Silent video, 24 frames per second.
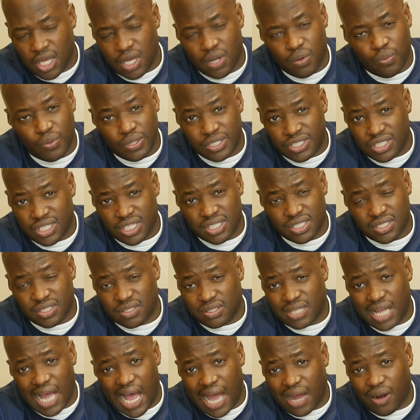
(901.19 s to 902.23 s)
which
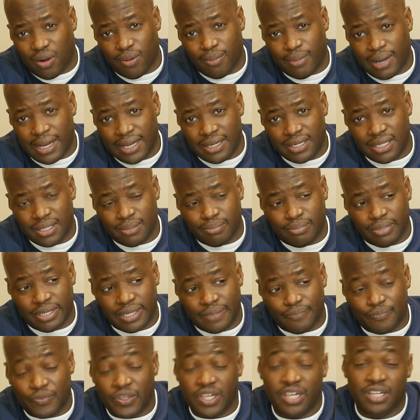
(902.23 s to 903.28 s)
isn't, I don't mind it,
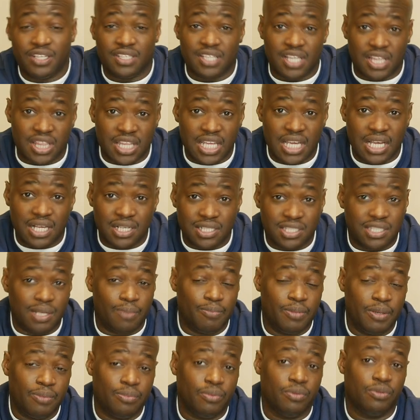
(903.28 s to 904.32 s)
but it is a thing.
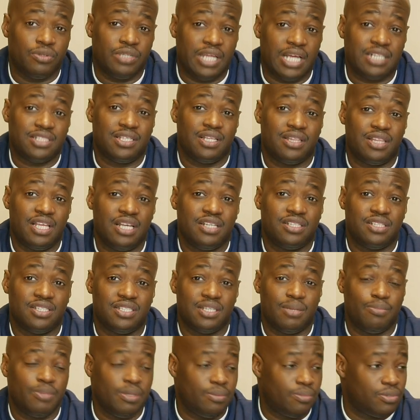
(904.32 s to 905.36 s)
Some people, that's a thing to
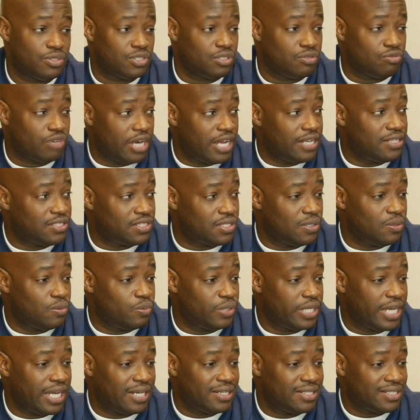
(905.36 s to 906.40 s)
some people, right? So
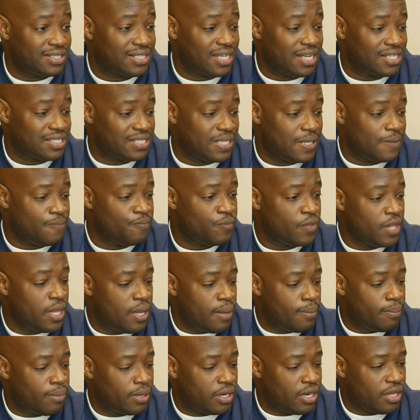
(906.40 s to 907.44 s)
we got to discuss it.
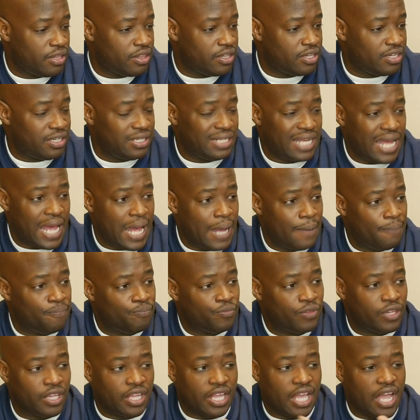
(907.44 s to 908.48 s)
But other than that,
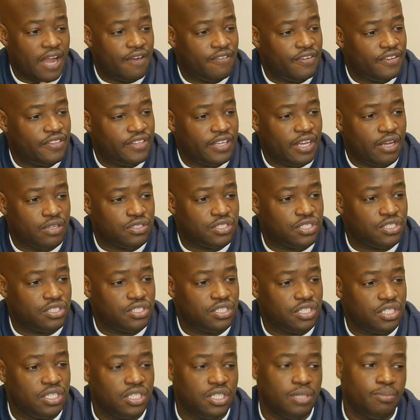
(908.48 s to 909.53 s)
everything else is
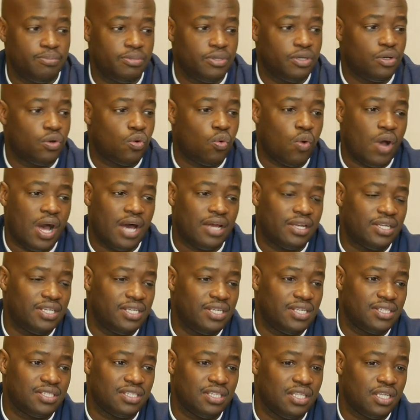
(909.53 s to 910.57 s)
good. The build quality
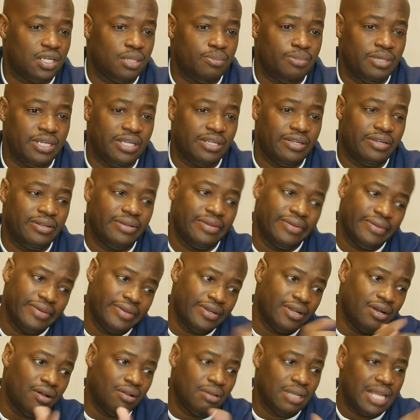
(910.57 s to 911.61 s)
is a little bit,
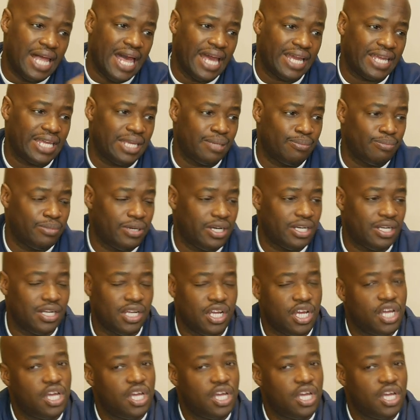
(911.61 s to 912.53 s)
you know, lacking, but